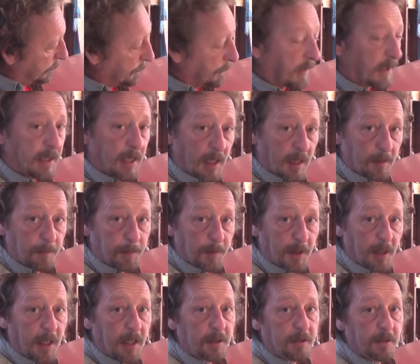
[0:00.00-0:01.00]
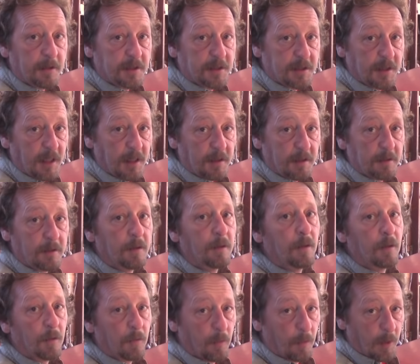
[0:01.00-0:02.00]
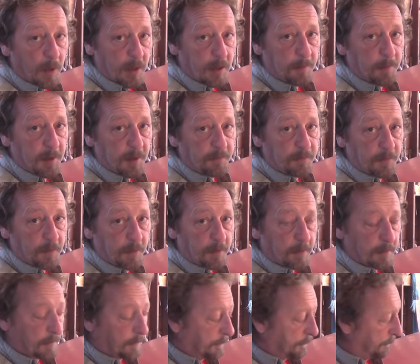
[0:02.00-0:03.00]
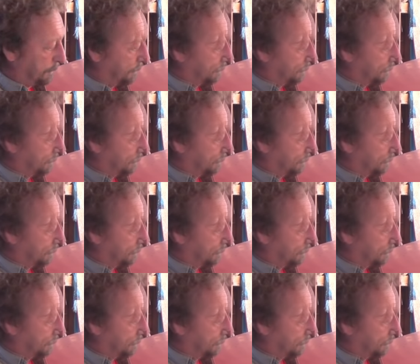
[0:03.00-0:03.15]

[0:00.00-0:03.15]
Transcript: my caliper had to extend quite a bit further,